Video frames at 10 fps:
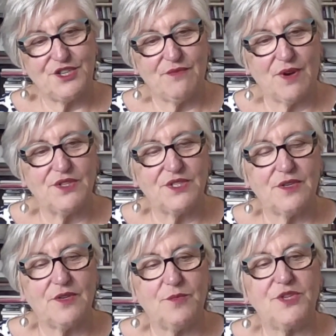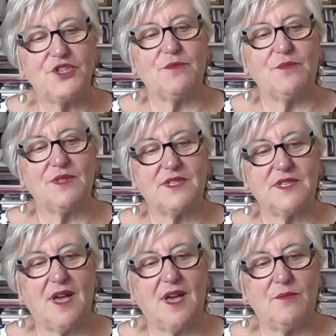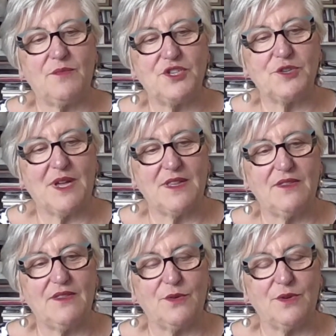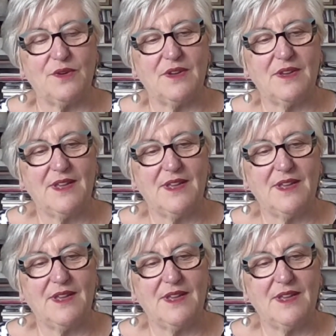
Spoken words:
wrote to her bishop at the time, Bishop Ullathorne.